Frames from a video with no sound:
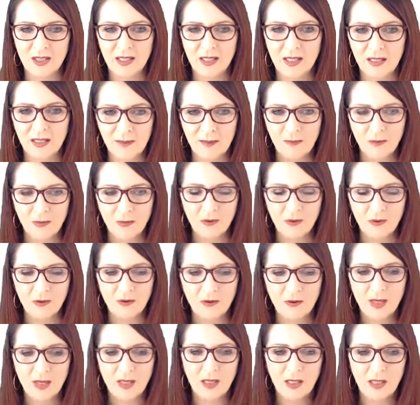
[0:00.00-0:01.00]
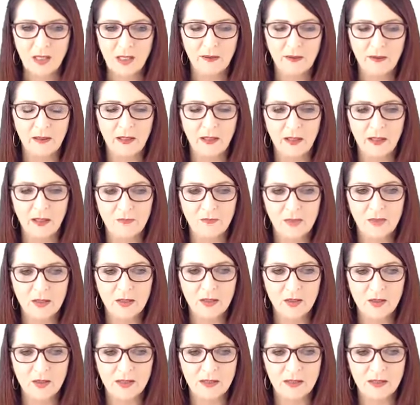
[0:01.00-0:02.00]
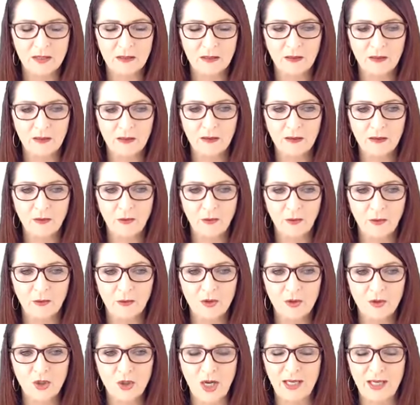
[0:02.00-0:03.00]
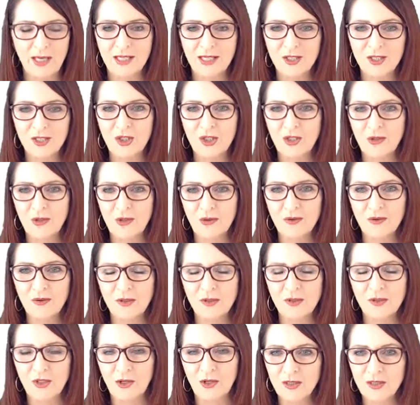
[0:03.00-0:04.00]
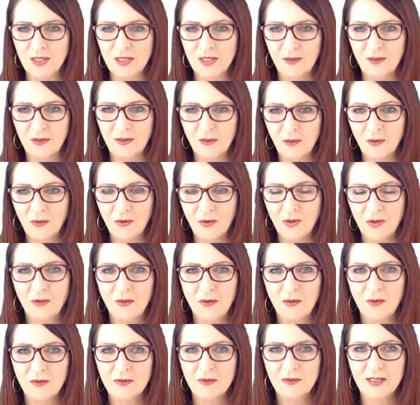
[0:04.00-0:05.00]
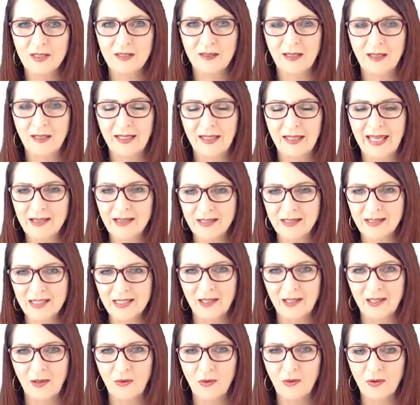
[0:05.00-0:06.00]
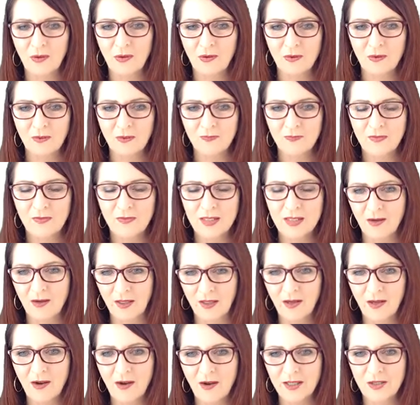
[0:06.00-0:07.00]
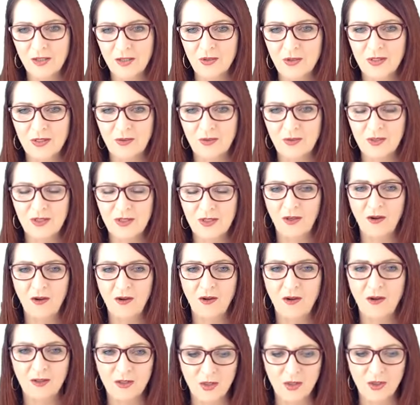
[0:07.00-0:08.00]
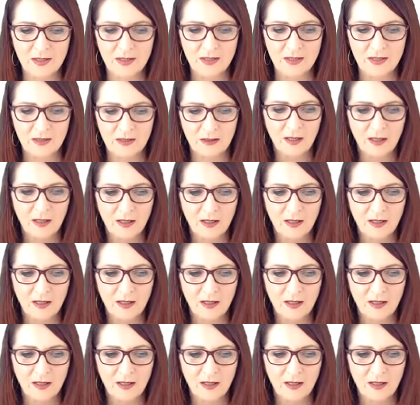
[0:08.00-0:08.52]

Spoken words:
They're more just, you know, chatting to your doctor or your counsellor or your psychiatrist or psychologist and